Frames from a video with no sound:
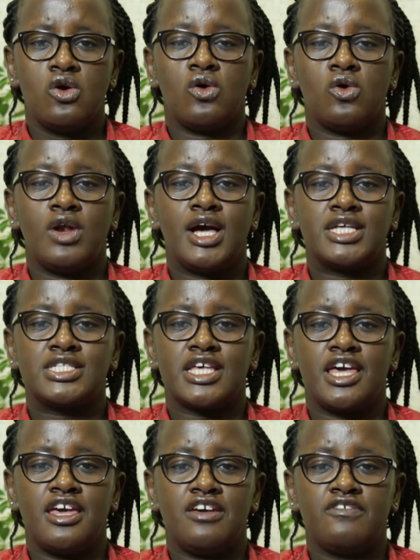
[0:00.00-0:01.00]
or has
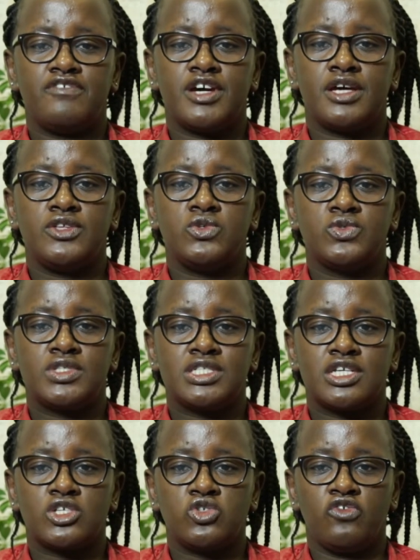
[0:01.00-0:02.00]
ever used
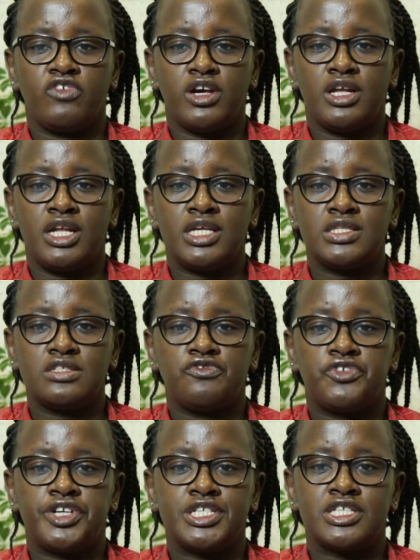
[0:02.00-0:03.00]
sexual violence,
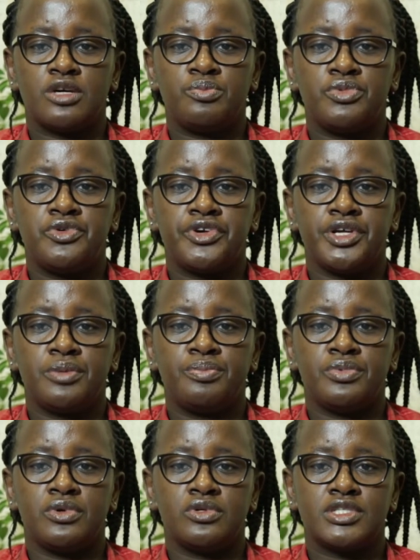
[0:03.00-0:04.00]
for example,
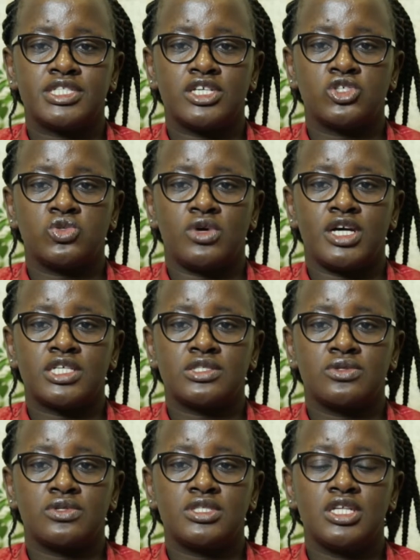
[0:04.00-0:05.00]
rape or sexual
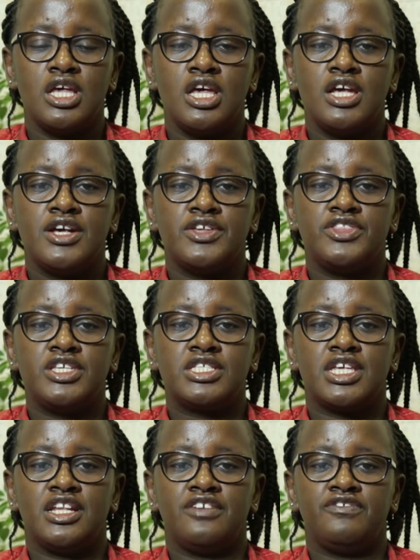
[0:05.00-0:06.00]
assault,
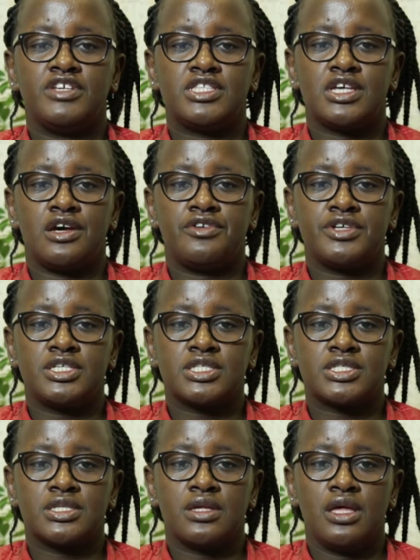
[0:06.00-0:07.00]
this elevates her risks.